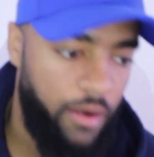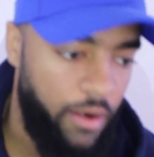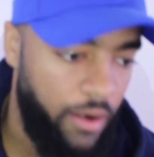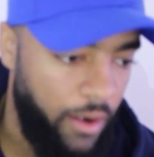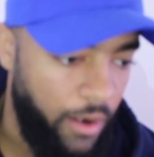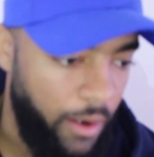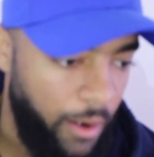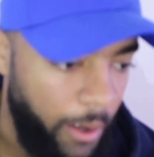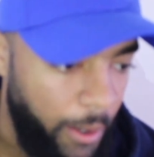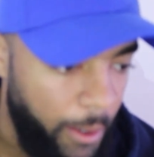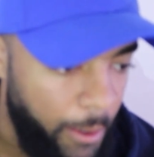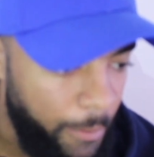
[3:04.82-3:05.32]

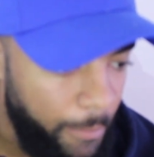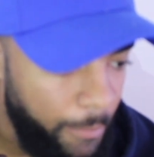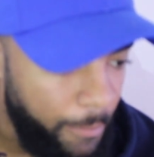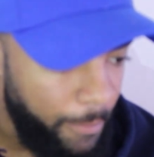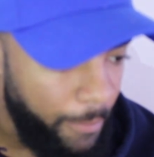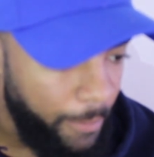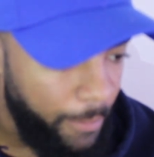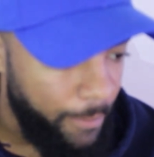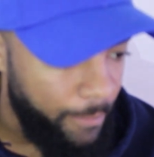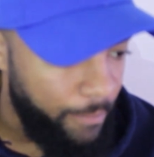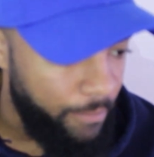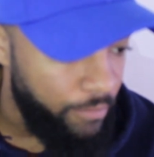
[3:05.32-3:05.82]
Alright.
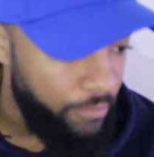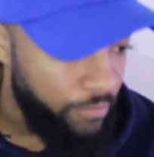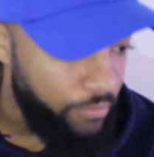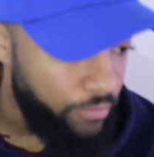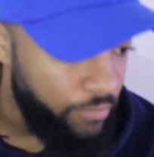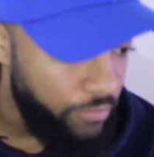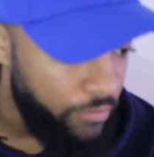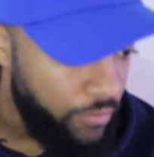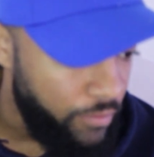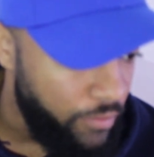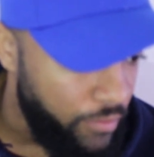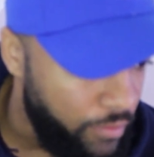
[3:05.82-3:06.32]

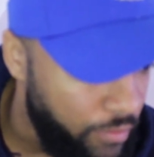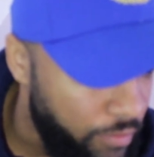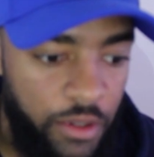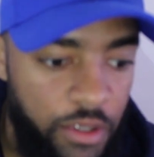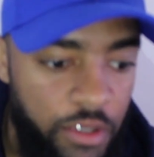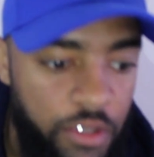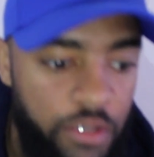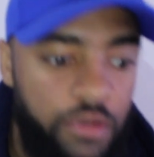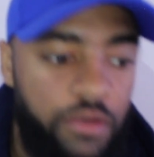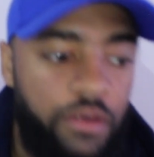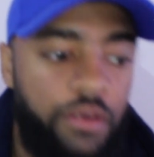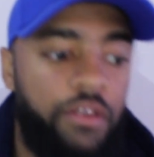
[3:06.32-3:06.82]

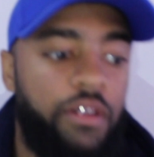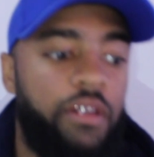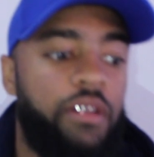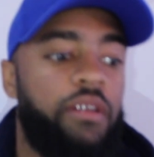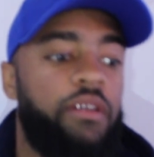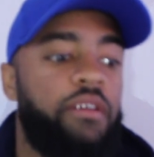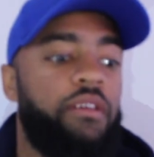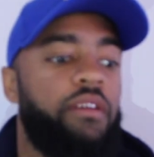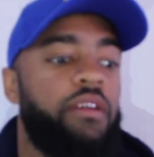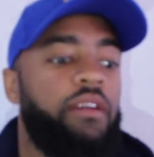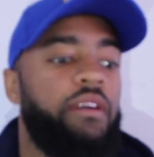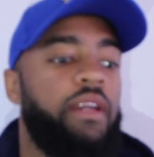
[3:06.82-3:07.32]
So
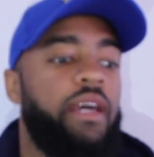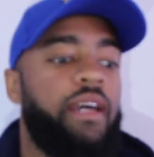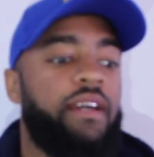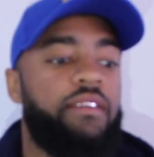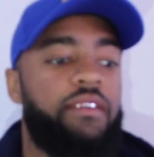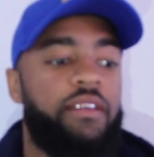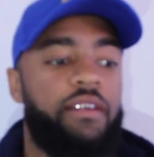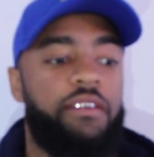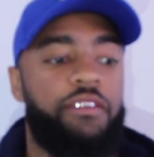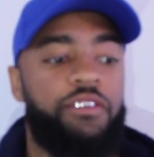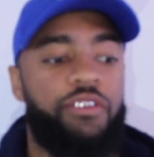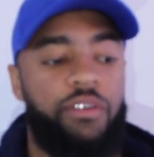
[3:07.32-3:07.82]
then the
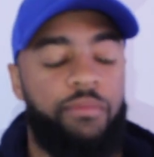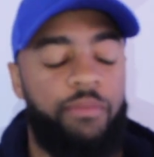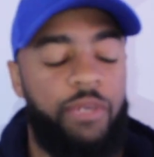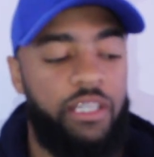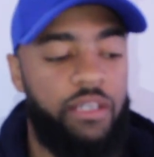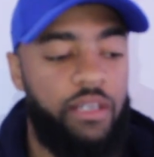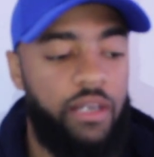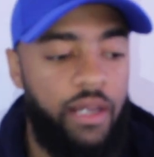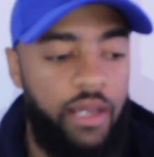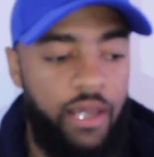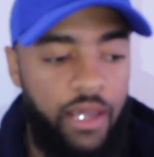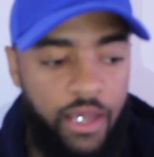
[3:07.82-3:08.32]
next
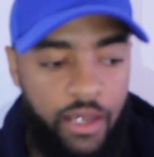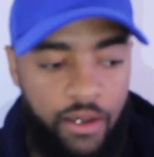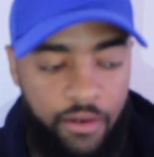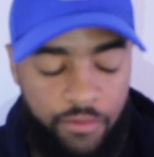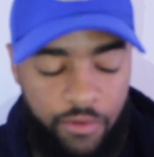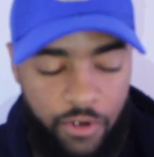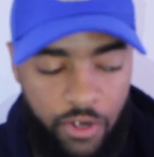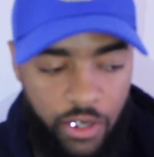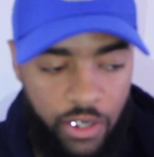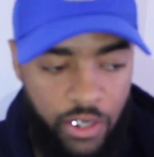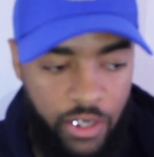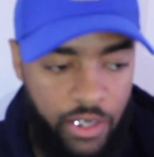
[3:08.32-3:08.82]
instrument that I
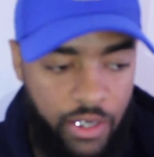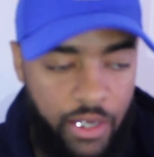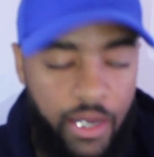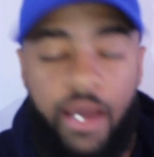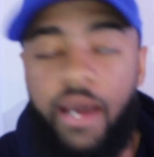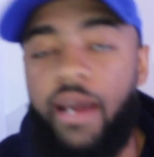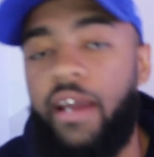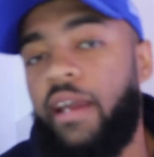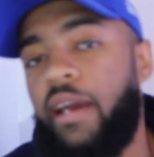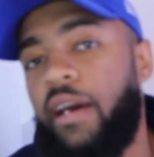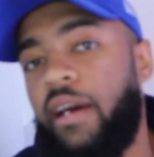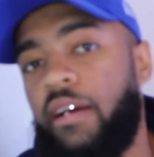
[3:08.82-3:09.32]
have are
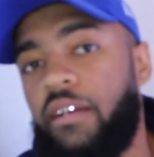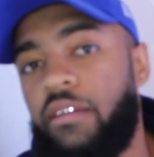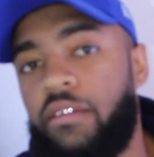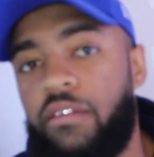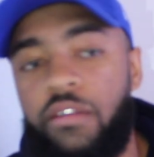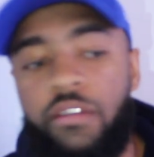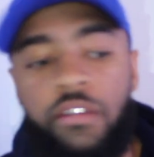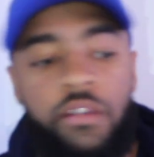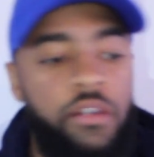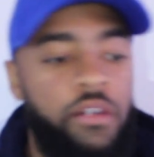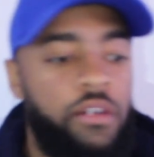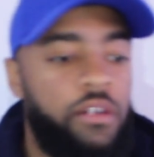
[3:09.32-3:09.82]

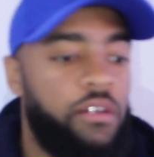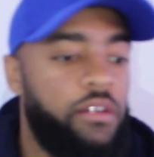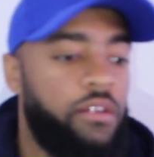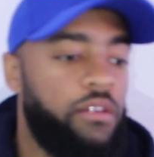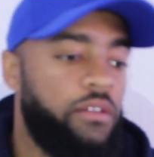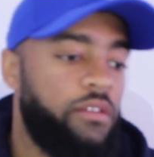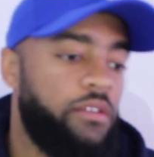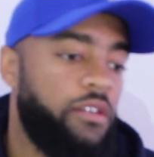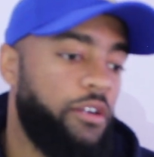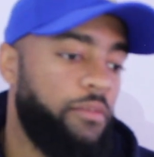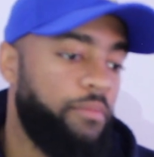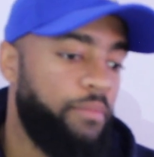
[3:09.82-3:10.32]
hi-hats.
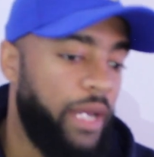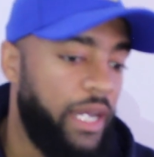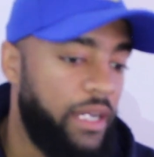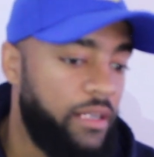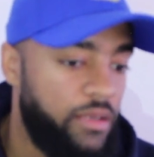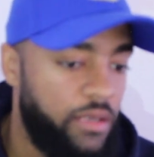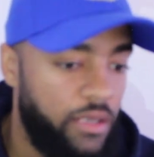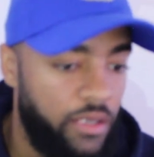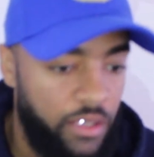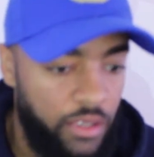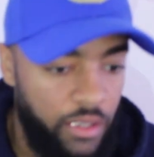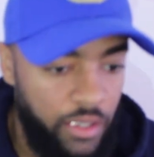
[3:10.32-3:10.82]
So
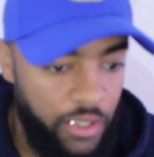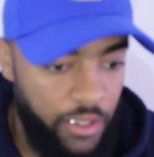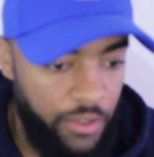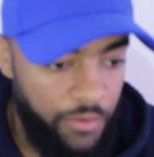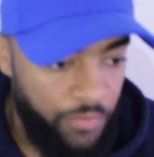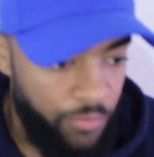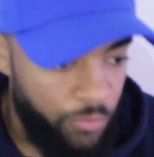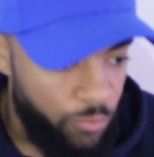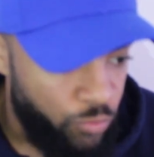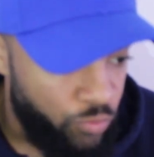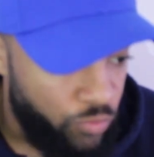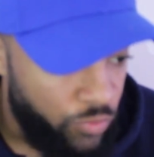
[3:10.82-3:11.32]

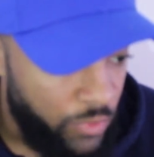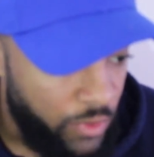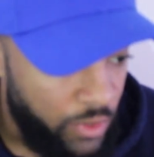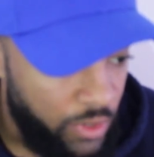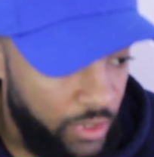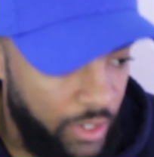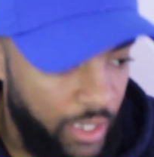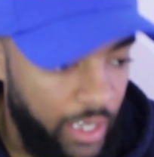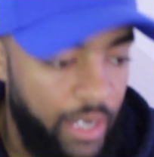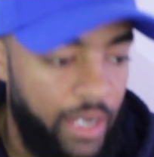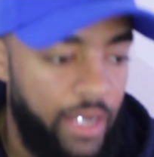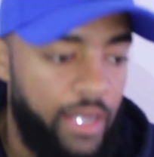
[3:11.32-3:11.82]
basically,
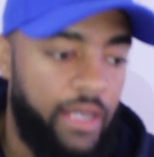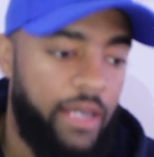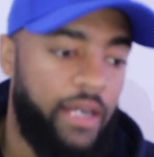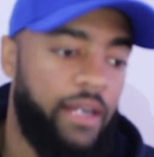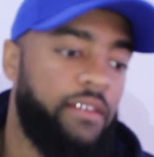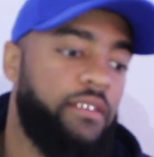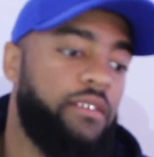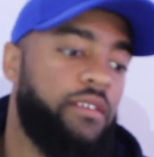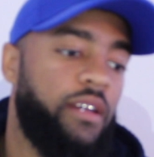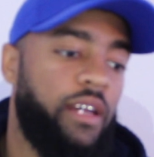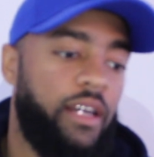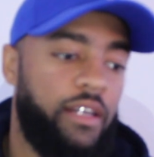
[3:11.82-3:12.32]
the
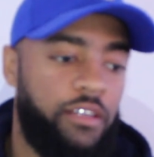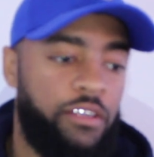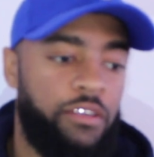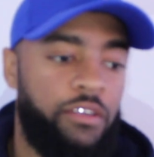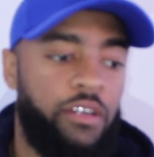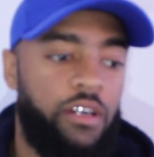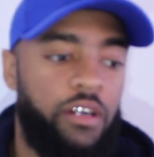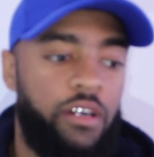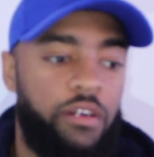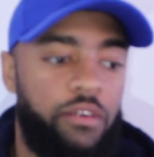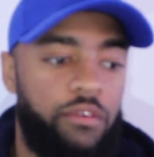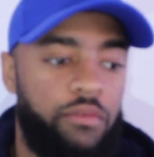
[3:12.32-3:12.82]
hi-hats, as you
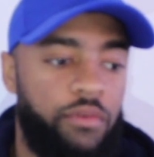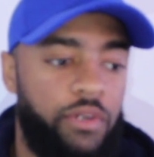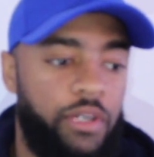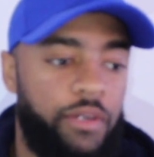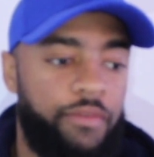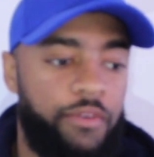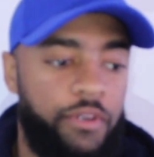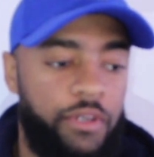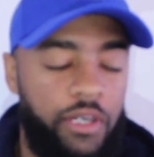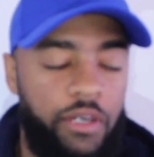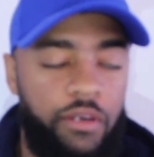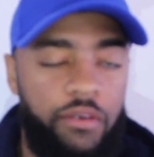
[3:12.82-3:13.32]
know, or
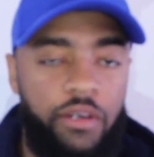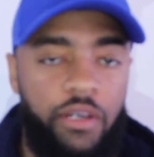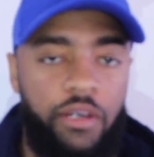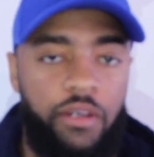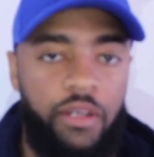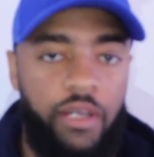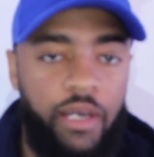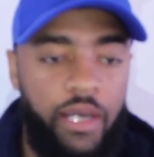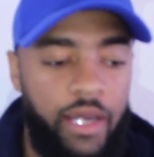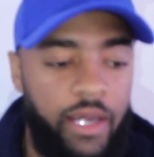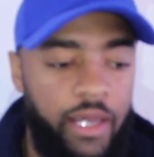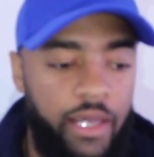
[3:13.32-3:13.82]
if you don't know,
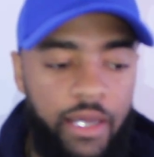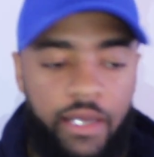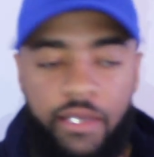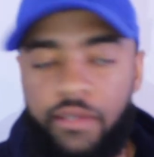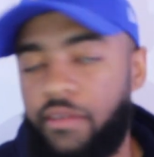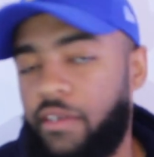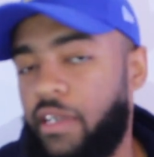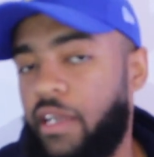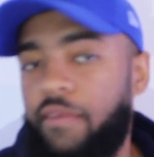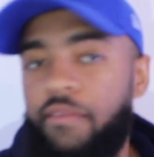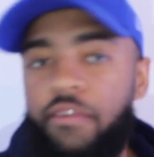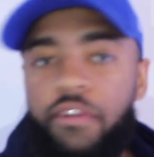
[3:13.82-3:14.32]
the
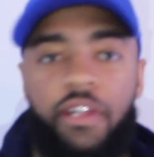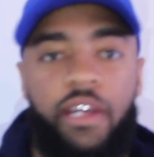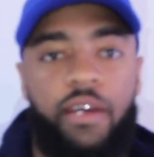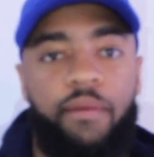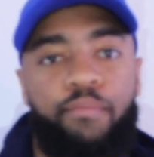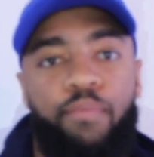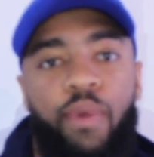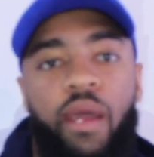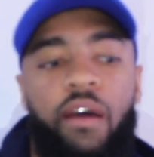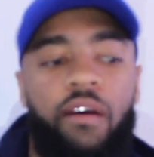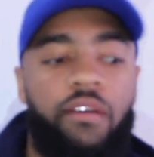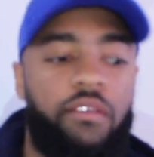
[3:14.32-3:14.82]
hi-hats give you
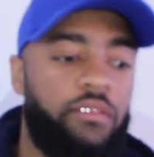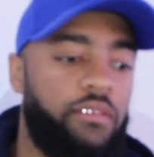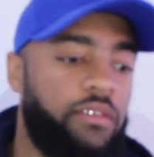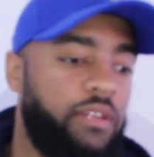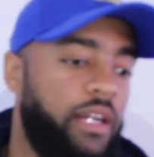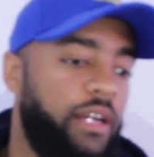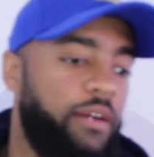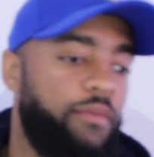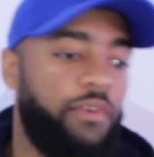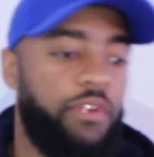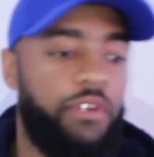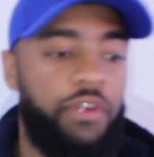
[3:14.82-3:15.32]
that bounce.
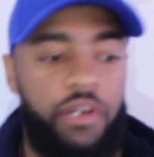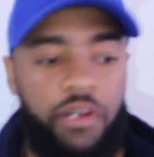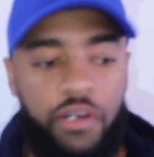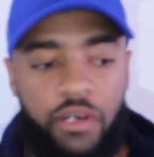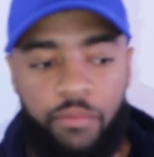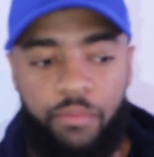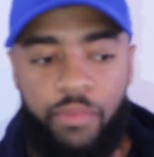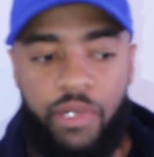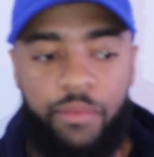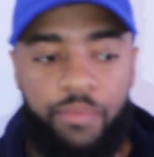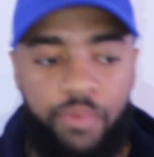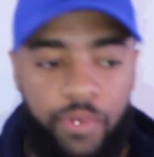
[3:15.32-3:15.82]
Like when you hear
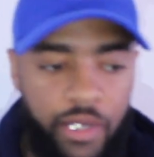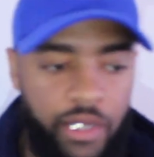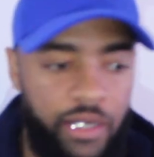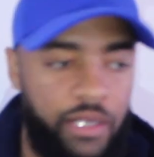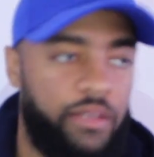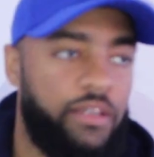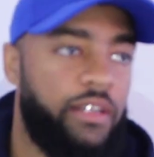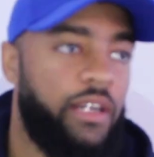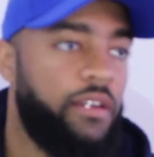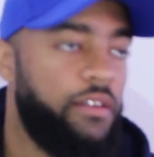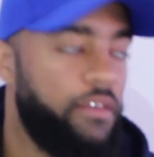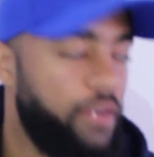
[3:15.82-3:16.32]
the beat playing,
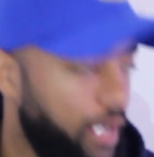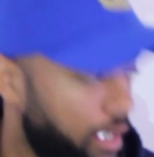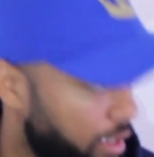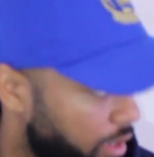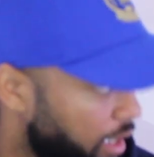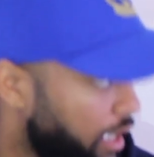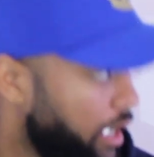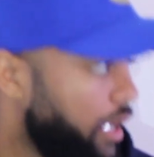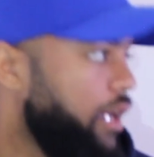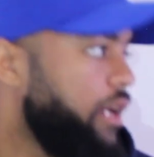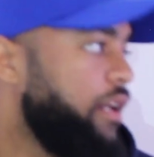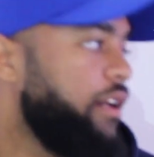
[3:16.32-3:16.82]
it's like you got
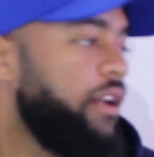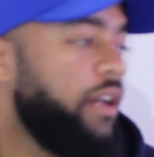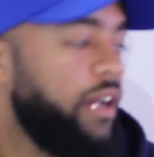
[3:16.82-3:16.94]
the head